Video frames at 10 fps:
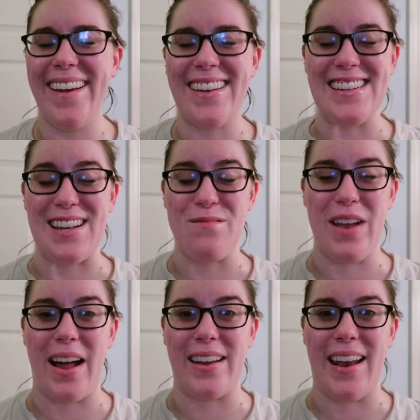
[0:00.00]
Because I'm
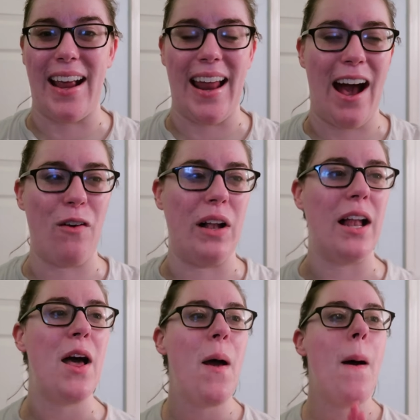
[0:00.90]
not a night
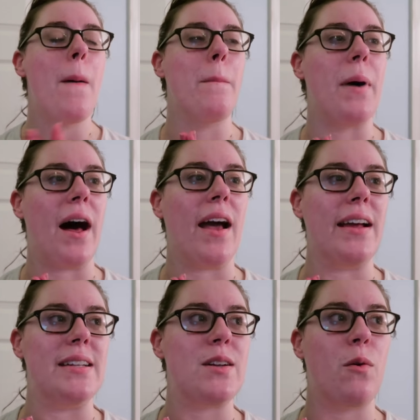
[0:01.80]
owl,
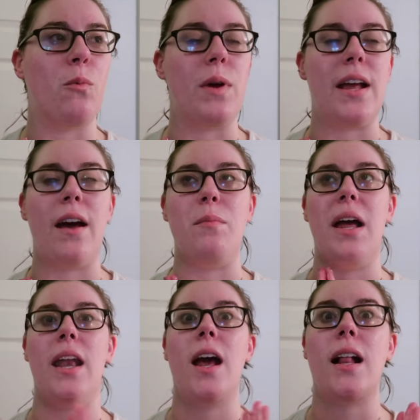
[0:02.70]
but we have
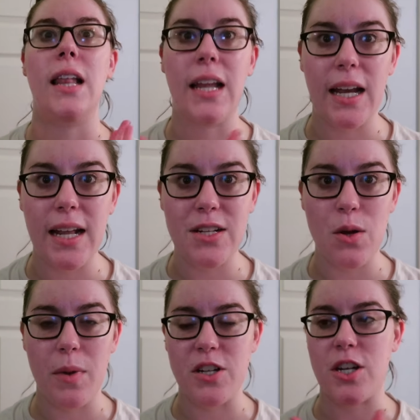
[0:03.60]
been cleaning
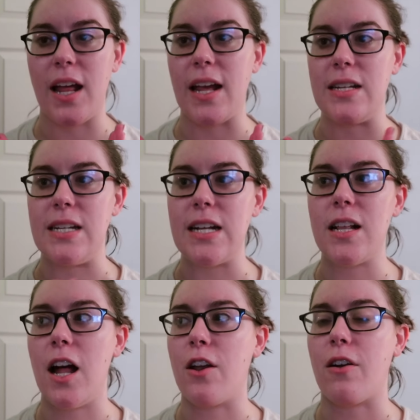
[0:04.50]
so much today,
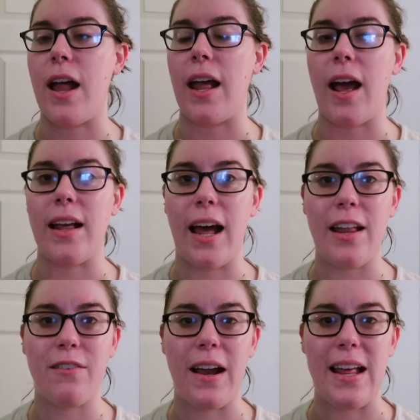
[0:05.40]
decluttering,
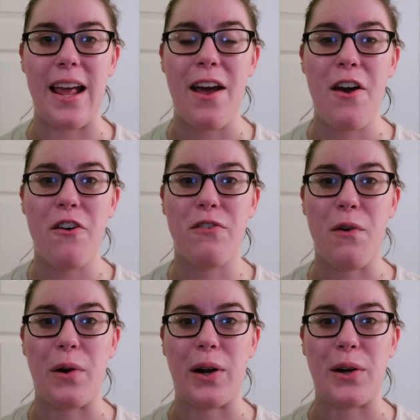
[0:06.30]
getting ready
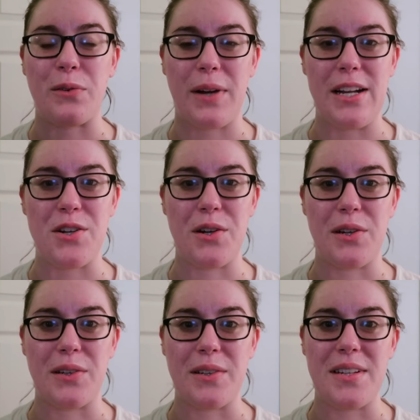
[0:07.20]
for
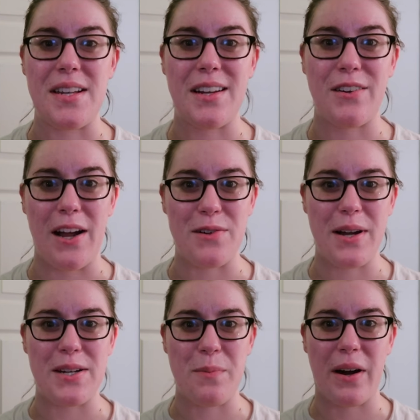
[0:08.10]
Rachel's
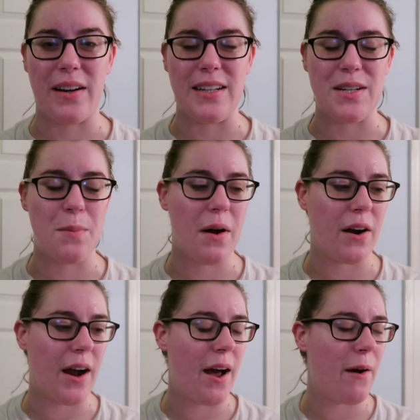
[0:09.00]
graduation party
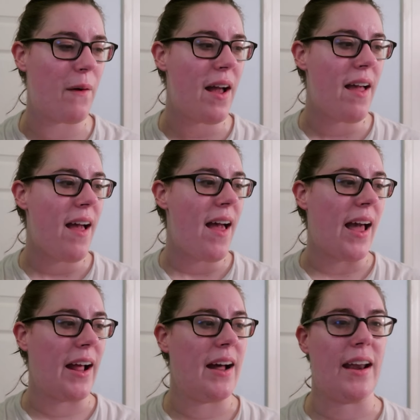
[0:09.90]
tomorrow.
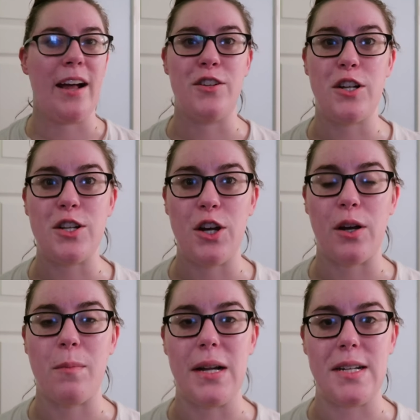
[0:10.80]
And I just
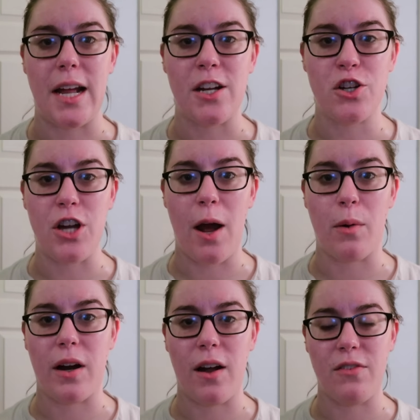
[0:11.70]
took my second
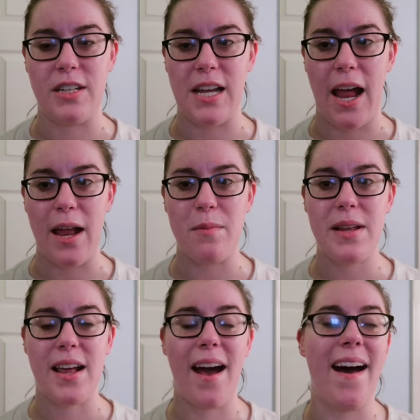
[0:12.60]
shower of the day
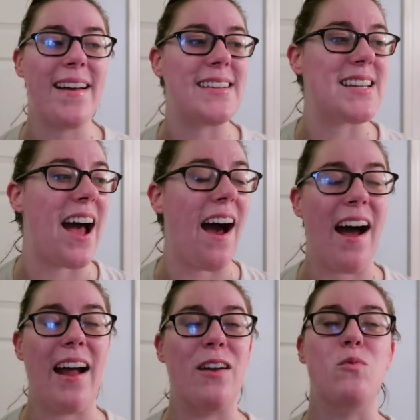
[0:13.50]
because
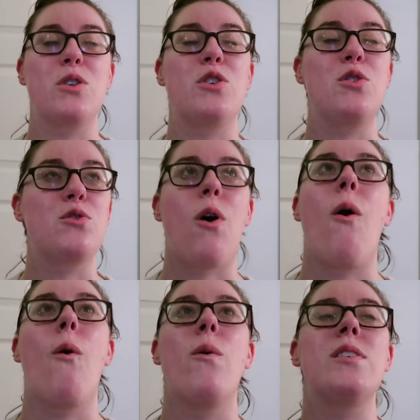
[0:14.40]
I was
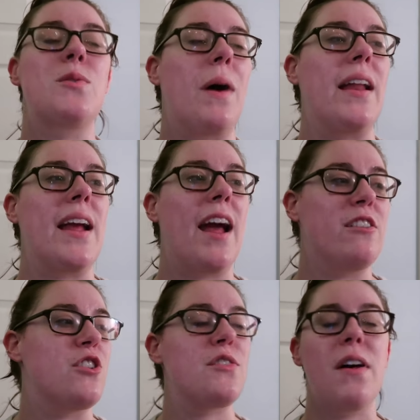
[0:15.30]
so sweaty
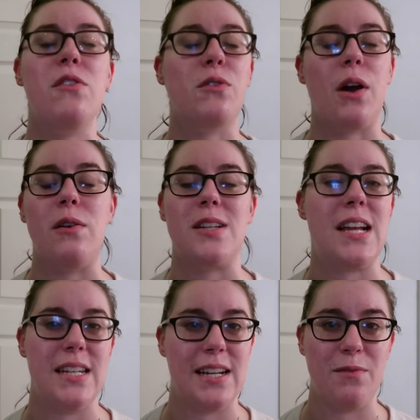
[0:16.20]
and just felt gross
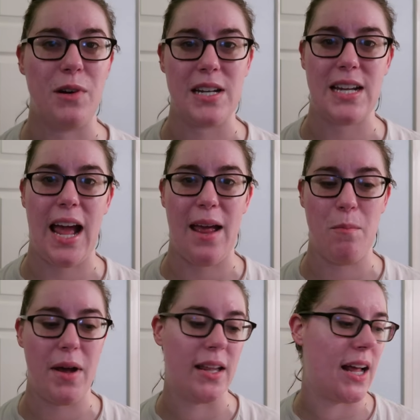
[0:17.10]
and didn't want to get
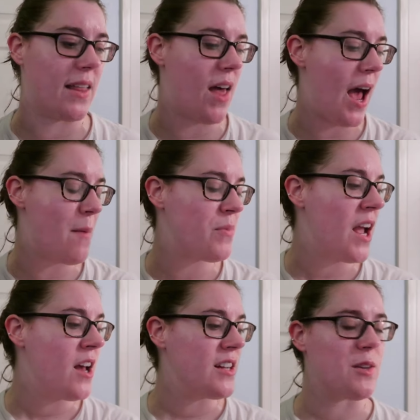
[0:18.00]
in bed like that.
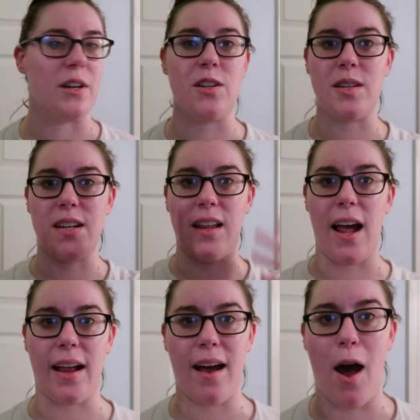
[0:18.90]
So I just did
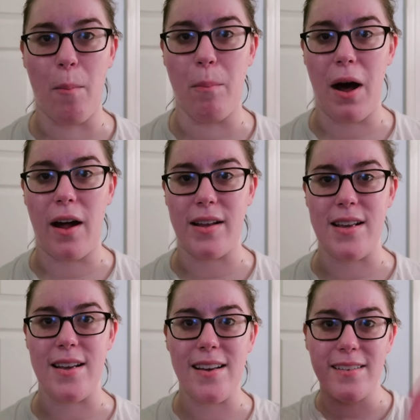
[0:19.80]
like a
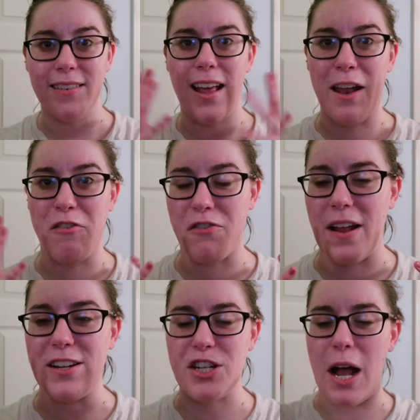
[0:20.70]
body and
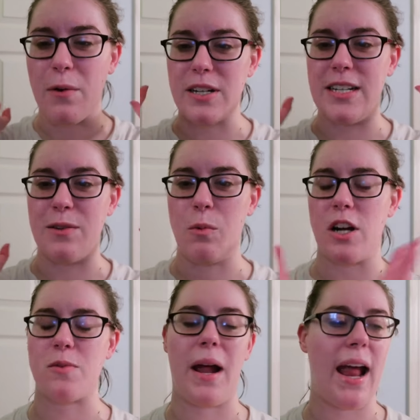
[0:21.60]
face shower, didn't
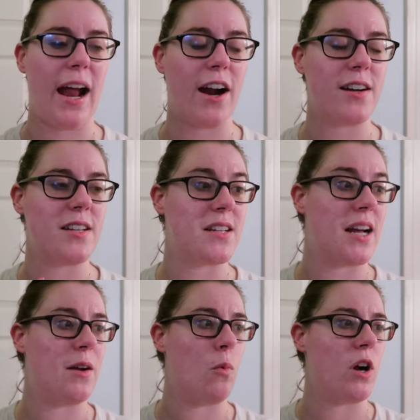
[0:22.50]
wash my hair since
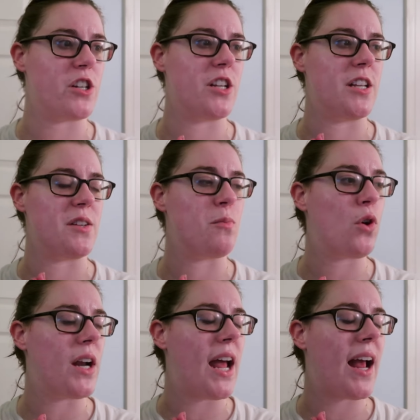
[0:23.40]
I washed it this
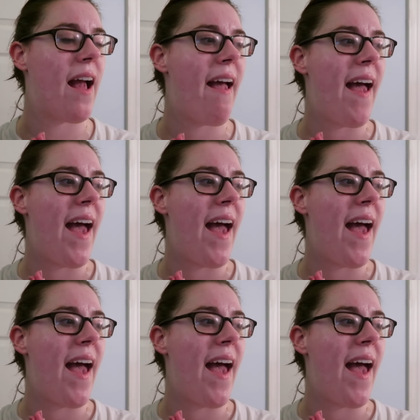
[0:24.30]
morning.